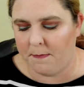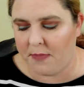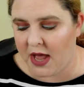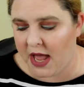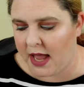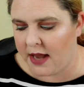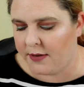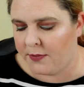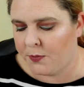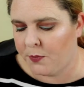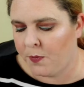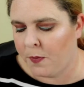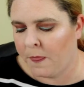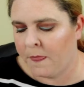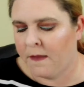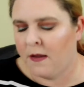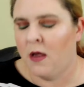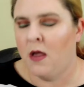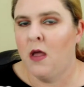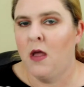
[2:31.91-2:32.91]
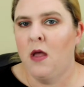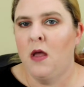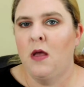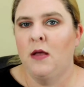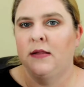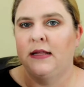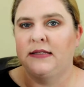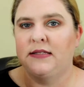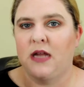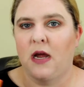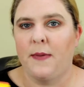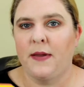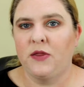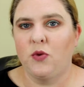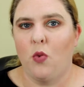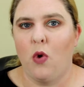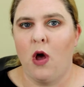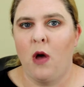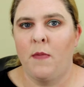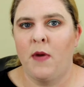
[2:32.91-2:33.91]
But let's talk about
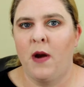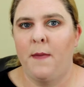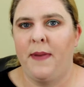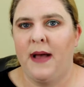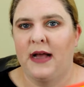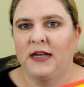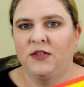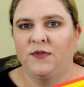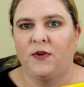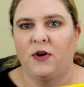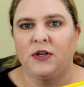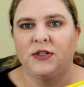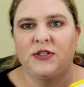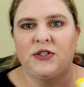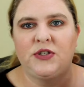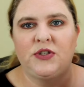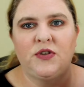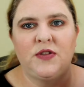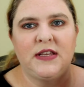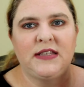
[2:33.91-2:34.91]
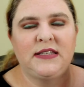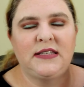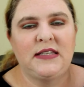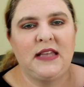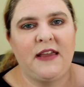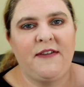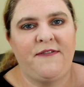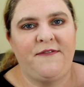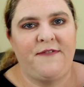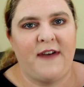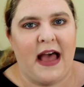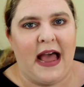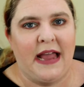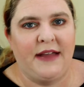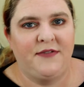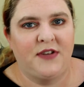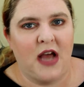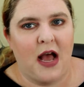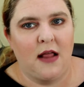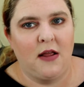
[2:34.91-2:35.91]
the Walmart box first. So this is a
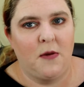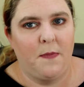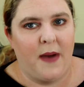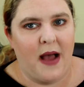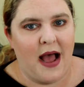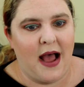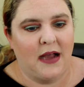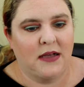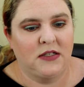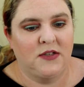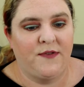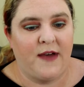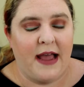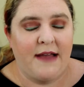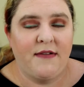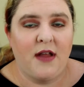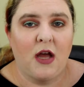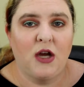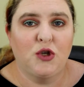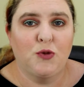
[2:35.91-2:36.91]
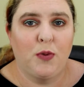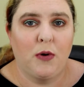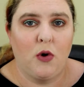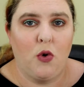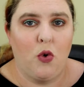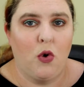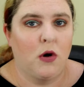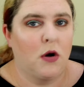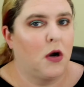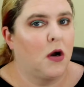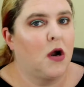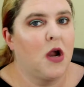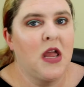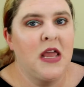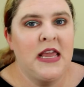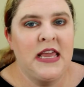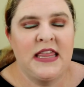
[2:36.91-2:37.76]
$5 box, $5 per quarter.